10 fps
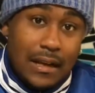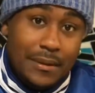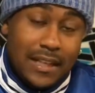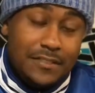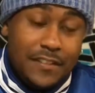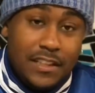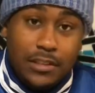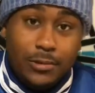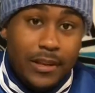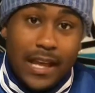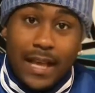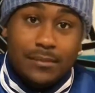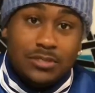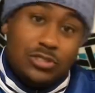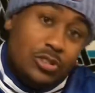I mean, that's 53
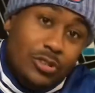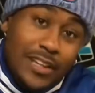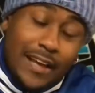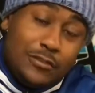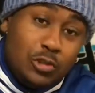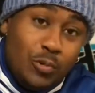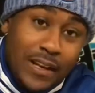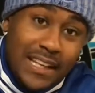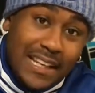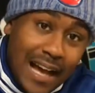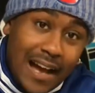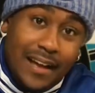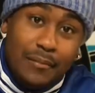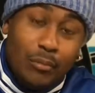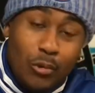games. So you only have
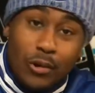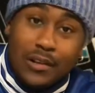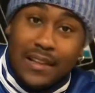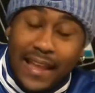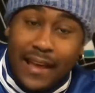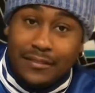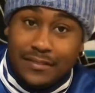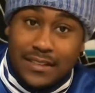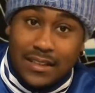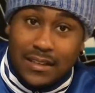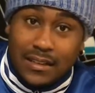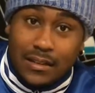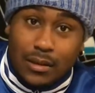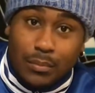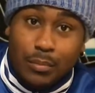29 more left
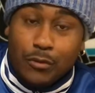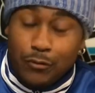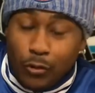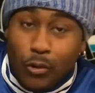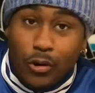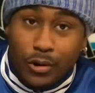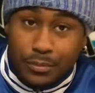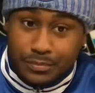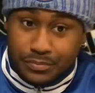before